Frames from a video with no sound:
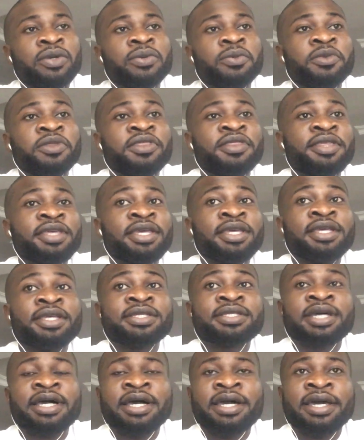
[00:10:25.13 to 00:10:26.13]
With
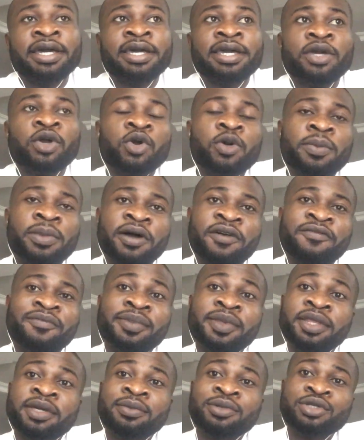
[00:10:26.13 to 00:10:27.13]
this, I hope I've
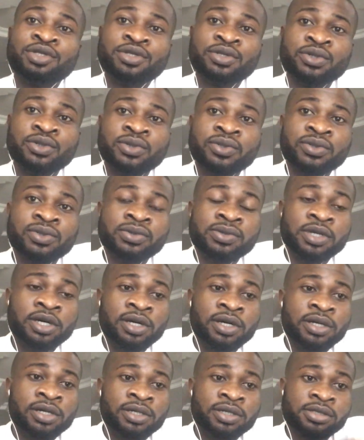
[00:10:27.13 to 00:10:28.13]
been able
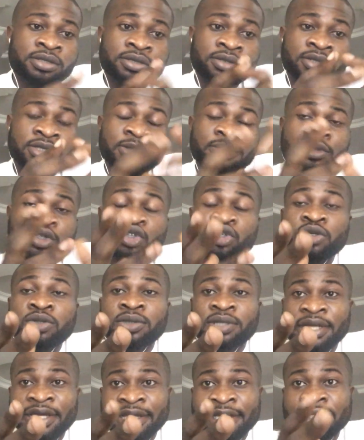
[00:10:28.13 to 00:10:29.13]
to throw
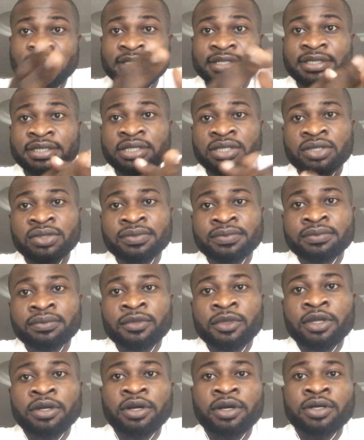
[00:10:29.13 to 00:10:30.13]
light
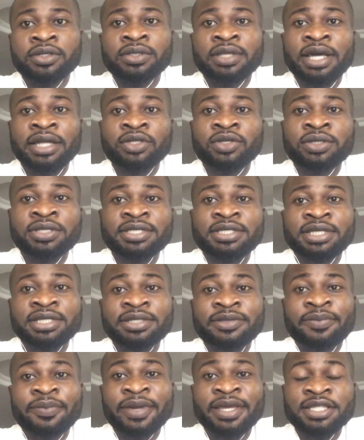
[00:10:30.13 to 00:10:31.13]
on
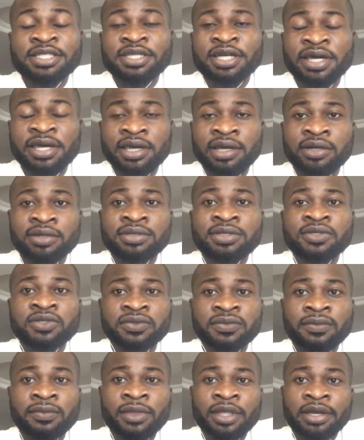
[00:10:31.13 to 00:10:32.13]
adolescent mental
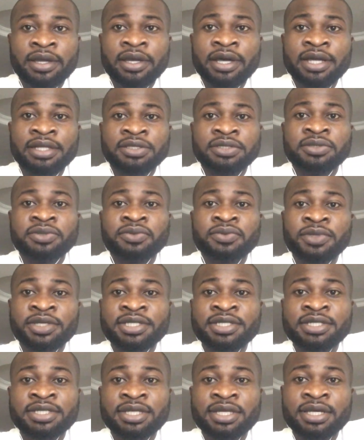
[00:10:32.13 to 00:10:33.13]
health and the
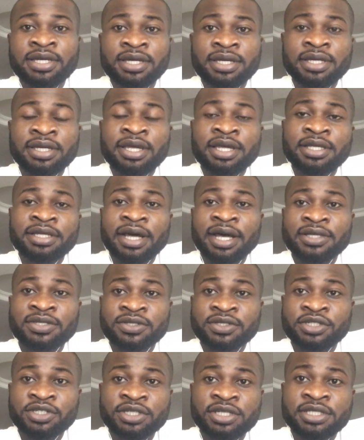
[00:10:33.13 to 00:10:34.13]
risk
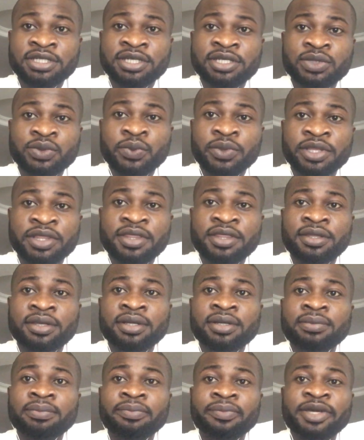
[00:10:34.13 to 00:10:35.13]
associated with
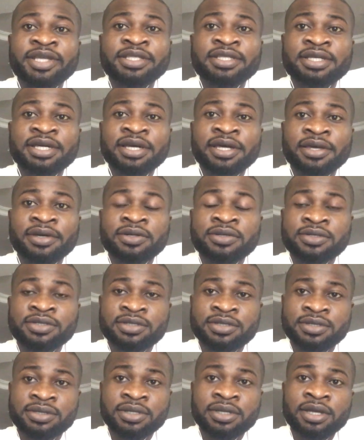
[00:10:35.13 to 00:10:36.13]
mental
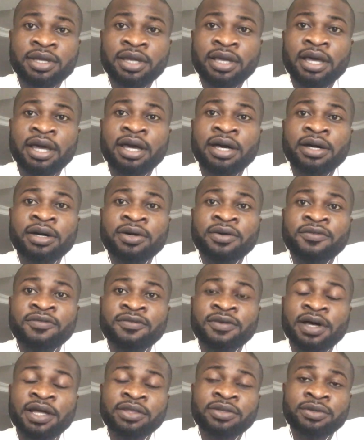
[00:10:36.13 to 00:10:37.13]
health
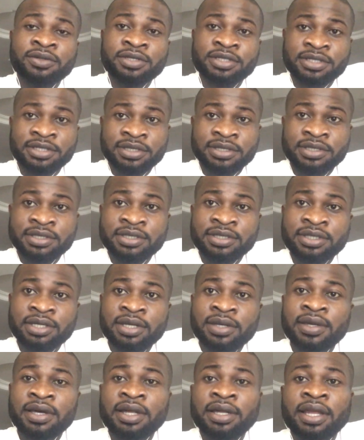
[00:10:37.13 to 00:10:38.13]
of adolescents,
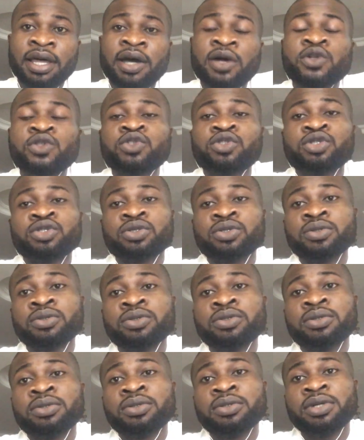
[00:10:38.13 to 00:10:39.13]
and how to
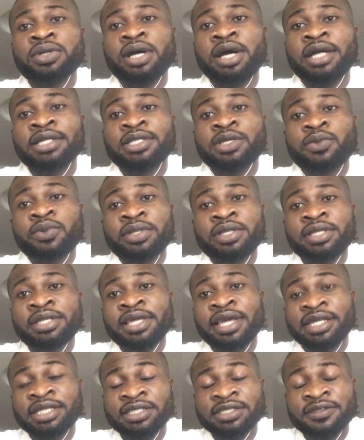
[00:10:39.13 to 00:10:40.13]

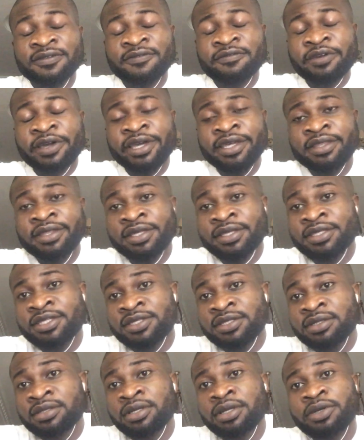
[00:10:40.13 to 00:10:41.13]
adequately identify
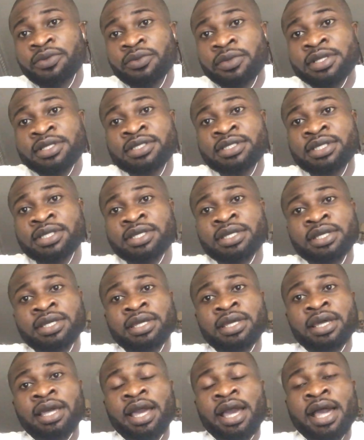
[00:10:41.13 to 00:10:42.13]
this risk
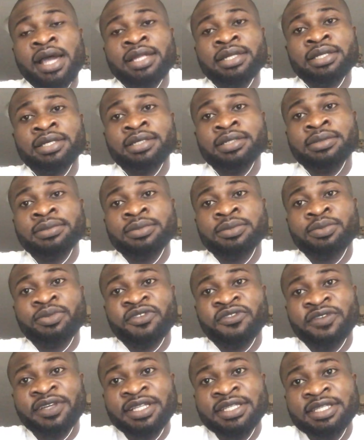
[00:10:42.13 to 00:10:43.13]
and
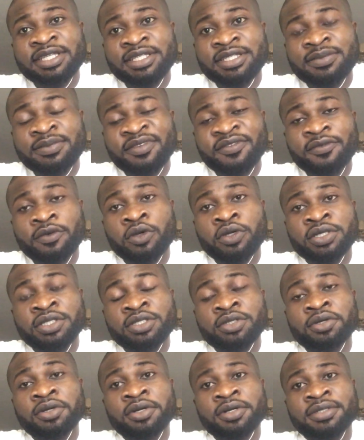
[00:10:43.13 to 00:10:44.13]
prevent it before
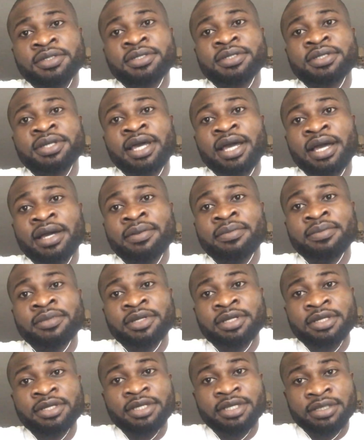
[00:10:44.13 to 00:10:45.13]
it causes harm
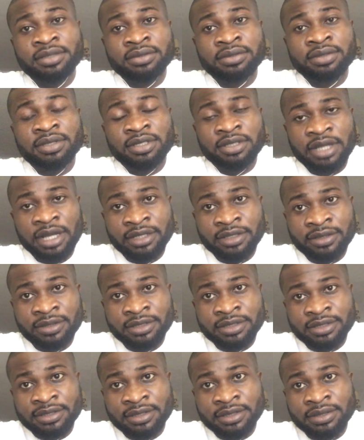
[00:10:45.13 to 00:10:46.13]
in
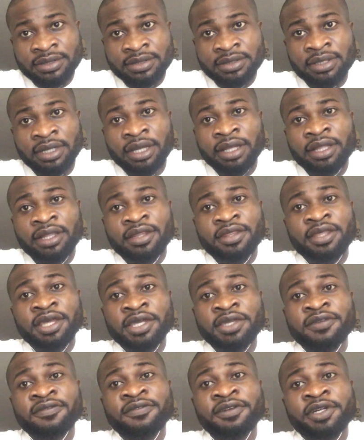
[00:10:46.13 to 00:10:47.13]
adolescents.
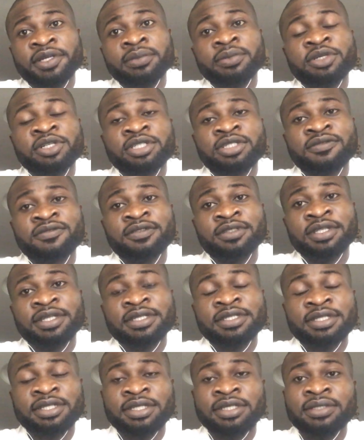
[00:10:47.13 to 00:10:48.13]
Thank you very much for
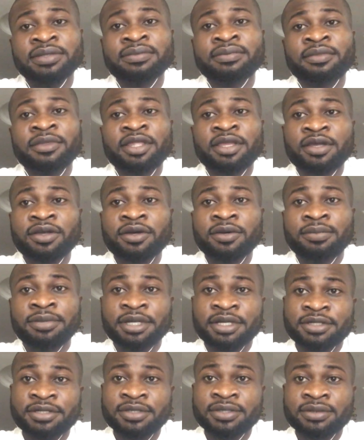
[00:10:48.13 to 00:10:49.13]
listening. God
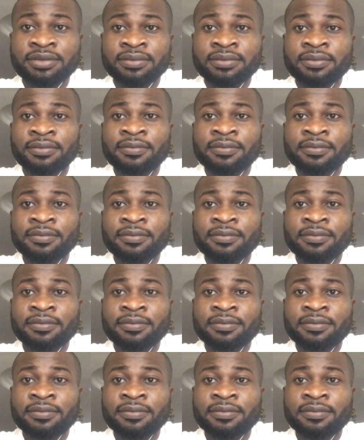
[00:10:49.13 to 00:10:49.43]
bless you.